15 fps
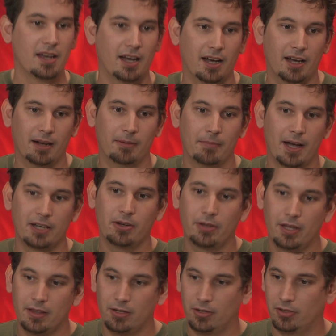Um, I know
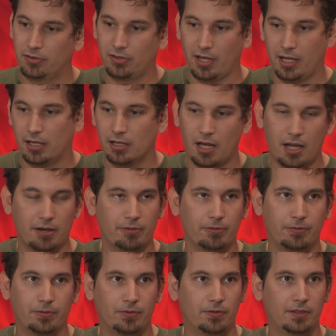that there's like a lot
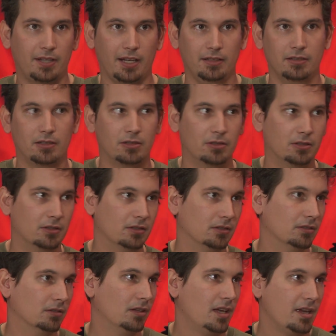of
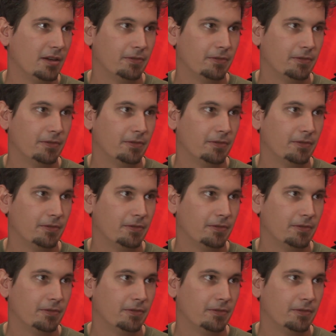technical